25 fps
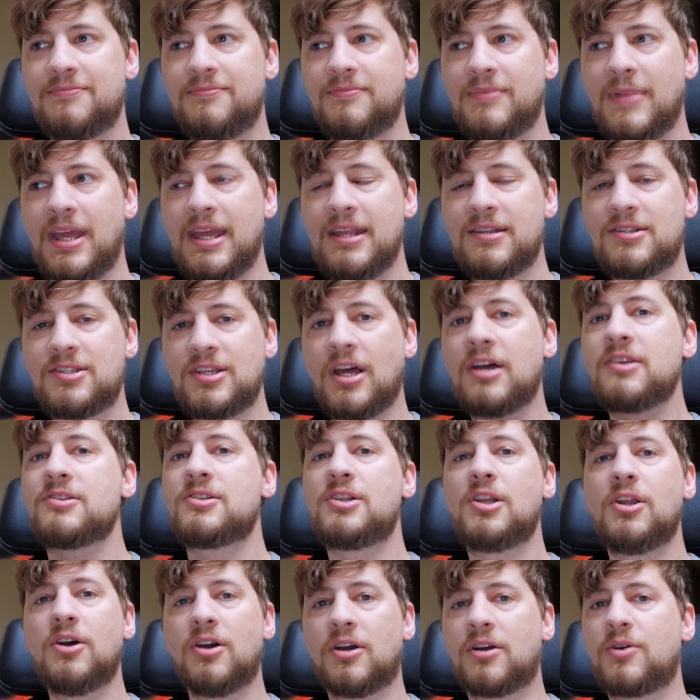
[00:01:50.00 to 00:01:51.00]
it does
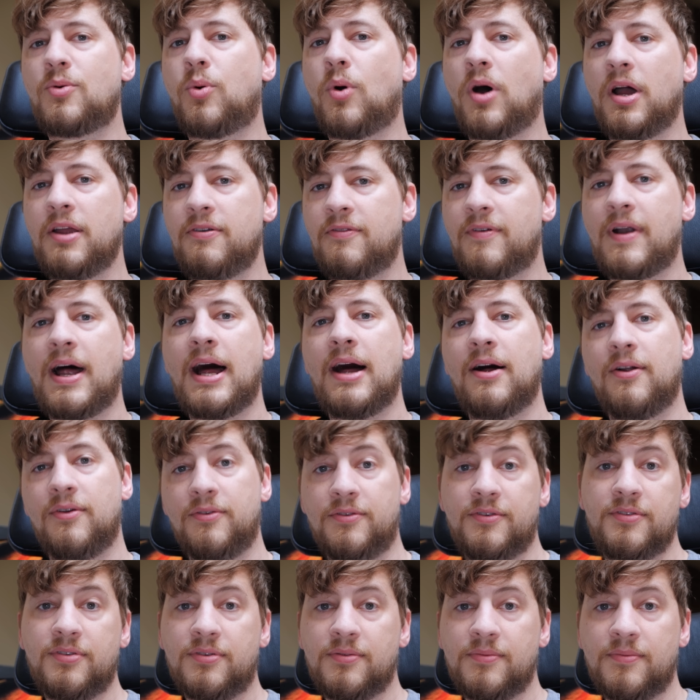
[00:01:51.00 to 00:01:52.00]
look quite
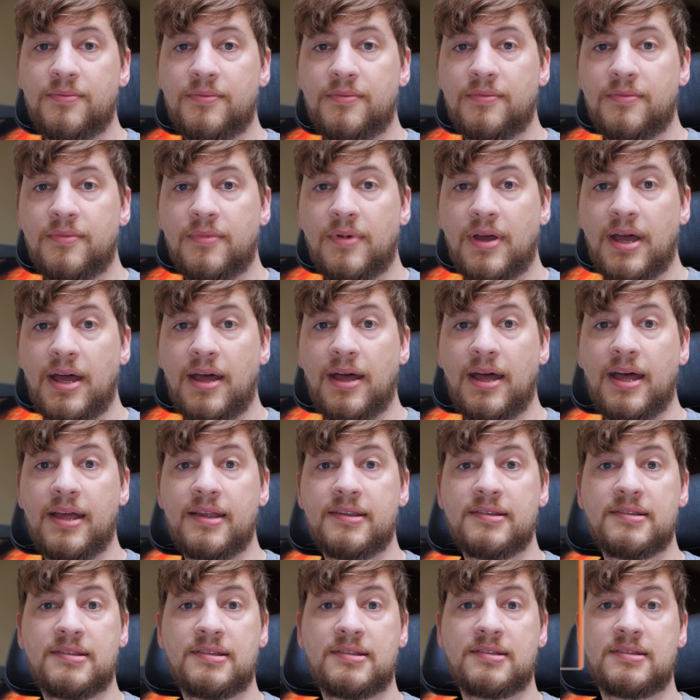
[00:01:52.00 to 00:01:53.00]
round,
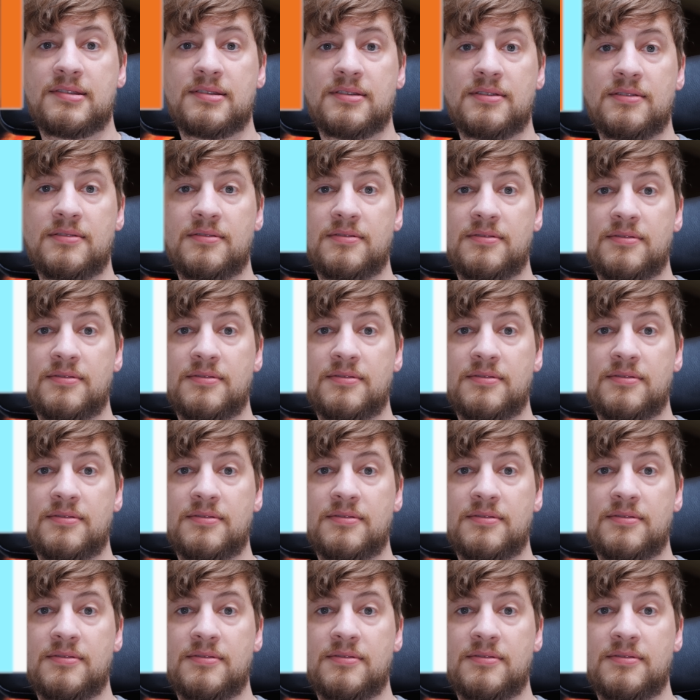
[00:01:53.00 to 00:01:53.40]
as